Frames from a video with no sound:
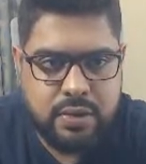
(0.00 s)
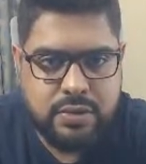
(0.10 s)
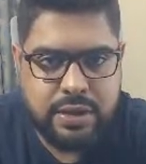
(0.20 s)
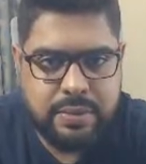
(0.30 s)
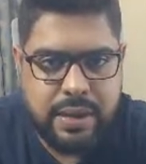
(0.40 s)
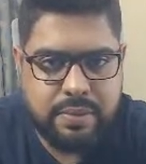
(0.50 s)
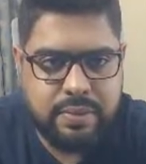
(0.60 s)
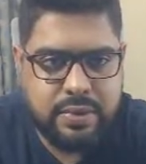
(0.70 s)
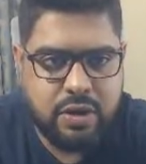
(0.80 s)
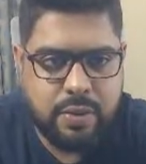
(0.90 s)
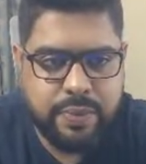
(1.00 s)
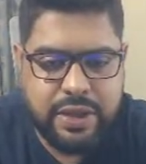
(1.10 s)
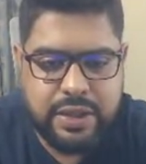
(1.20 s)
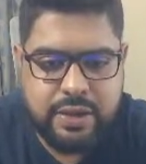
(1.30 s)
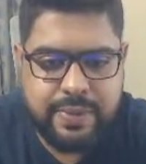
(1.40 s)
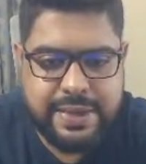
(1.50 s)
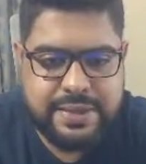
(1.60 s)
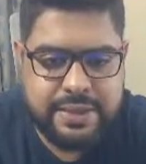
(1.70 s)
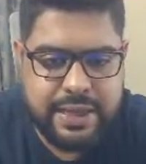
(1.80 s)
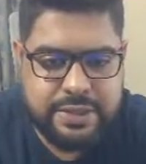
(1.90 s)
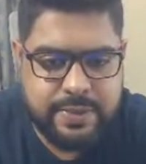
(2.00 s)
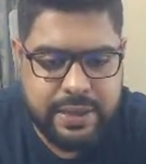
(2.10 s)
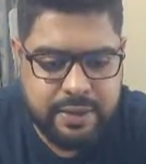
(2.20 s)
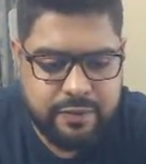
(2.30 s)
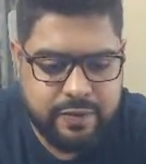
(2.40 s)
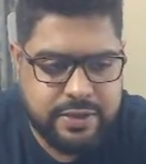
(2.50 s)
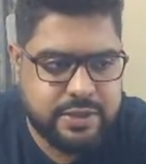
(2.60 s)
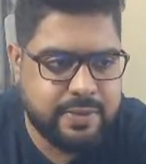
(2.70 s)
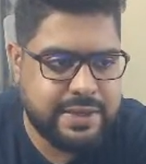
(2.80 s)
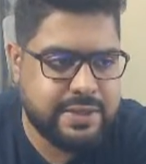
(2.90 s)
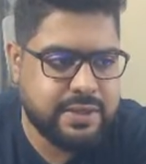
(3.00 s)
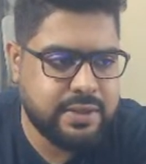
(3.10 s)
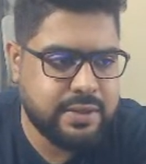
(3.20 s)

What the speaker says: So I'm copying the question as well. First question.